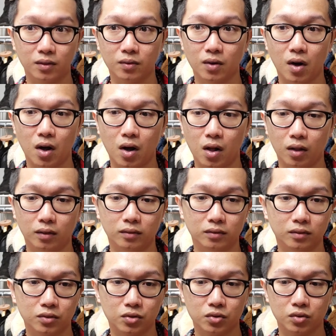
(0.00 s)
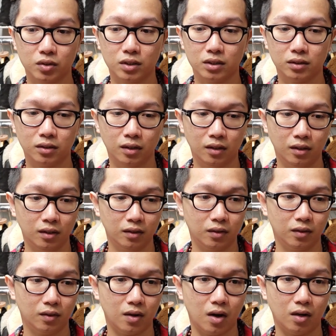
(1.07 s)
on the street,
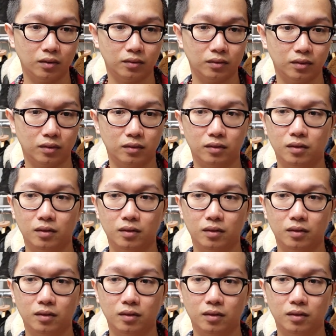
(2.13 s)
on the,